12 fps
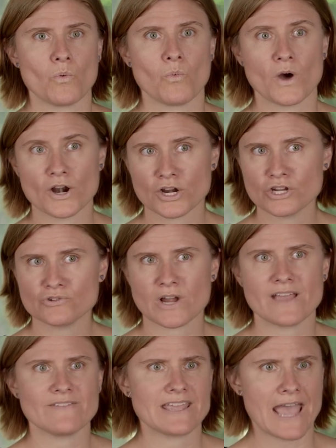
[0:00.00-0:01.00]
What are you
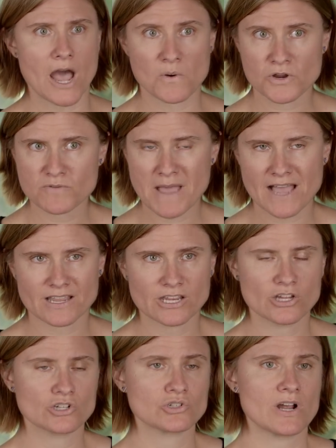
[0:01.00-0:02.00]
driving? How are you
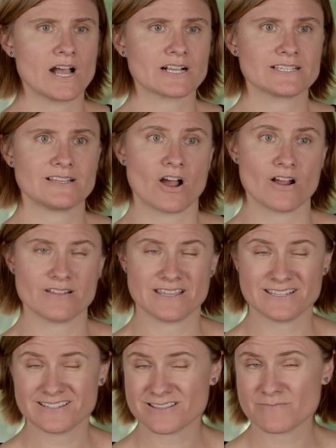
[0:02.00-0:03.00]
packing your trucks?
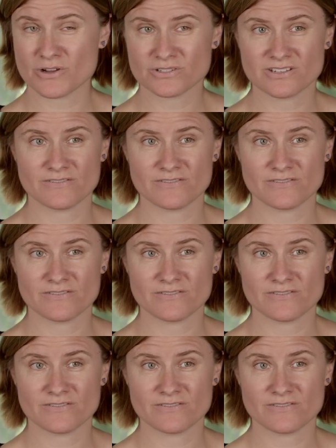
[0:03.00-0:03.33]
Is it the most